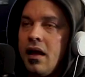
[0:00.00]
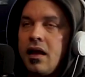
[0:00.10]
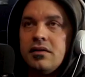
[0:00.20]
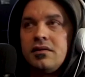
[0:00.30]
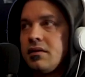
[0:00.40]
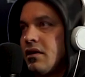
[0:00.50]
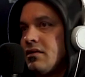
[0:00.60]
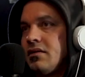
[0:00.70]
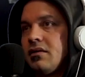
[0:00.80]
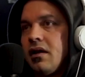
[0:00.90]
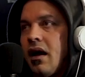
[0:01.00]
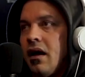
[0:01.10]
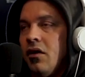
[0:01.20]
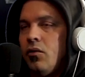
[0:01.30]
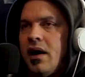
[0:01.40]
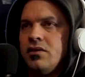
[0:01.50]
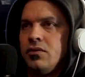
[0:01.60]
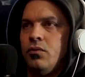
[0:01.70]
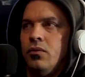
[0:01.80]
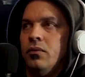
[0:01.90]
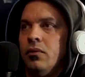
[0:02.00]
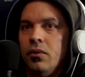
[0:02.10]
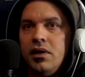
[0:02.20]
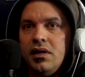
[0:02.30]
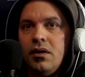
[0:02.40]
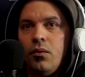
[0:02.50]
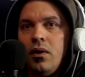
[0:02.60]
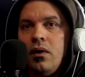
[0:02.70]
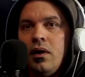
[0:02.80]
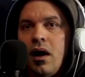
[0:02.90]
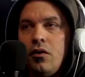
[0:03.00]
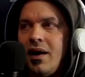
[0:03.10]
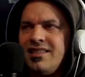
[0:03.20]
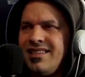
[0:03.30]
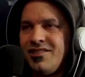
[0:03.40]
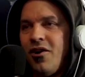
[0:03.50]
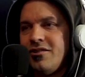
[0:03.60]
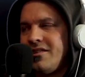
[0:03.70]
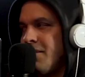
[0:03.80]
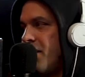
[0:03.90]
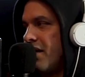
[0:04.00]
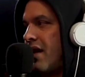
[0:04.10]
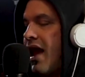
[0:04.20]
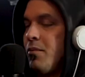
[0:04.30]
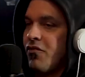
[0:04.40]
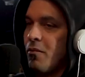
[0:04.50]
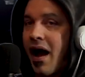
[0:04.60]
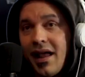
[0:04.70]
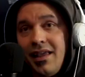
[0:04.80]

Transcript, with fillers: Cuz eh, cuz otherwise what Otherwise, this is all just a big game for my